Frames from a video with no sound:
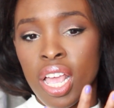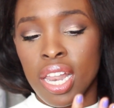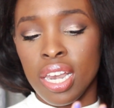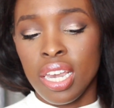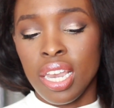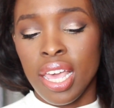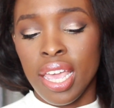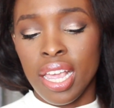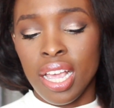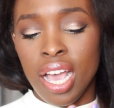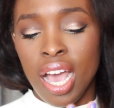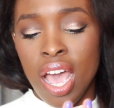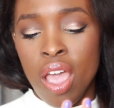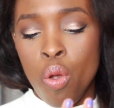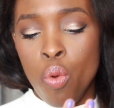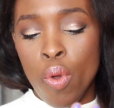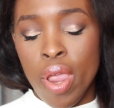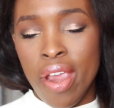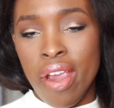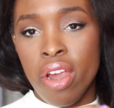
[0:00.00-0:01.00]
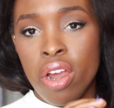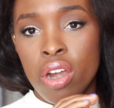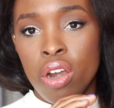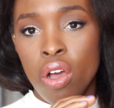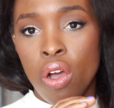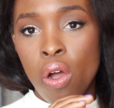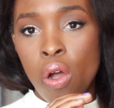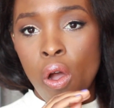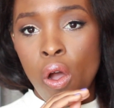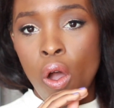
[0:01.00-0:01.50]
and like I wear it
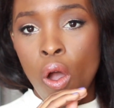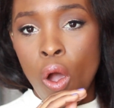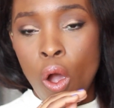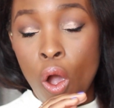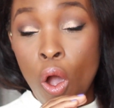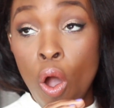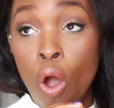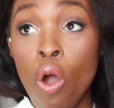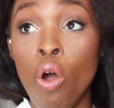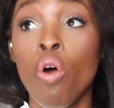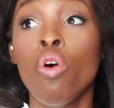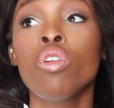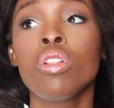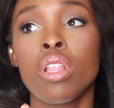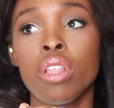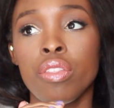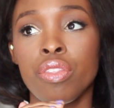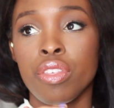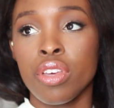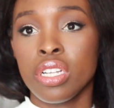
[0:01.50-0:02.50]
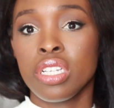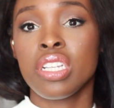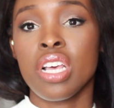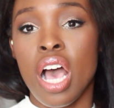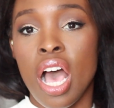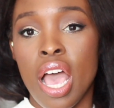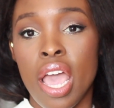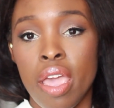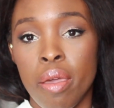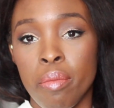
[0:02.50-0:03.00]
all the
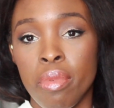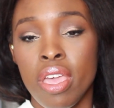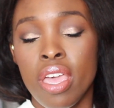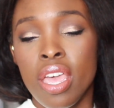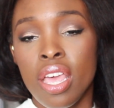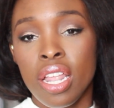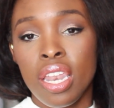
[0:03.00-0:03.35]
time.